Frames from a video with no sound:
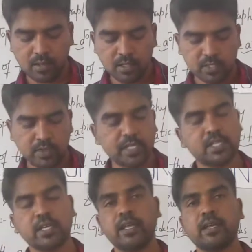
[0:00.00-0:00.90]

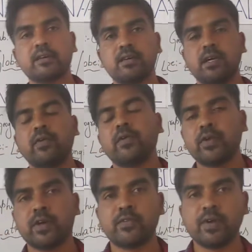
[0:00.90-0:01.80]
Students, I think
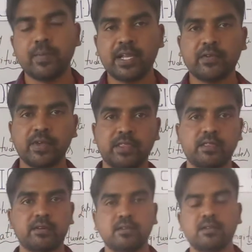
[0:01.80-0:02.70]
everyone are familiar with
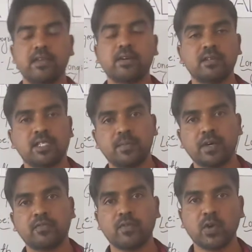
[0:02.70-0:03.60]
the concept
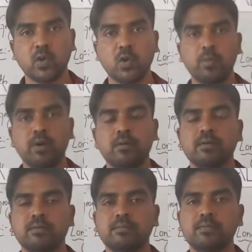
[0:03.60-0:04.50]
of
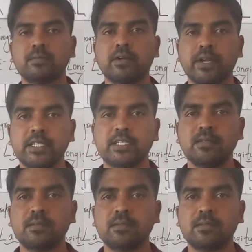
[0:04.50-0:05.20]
globe, right?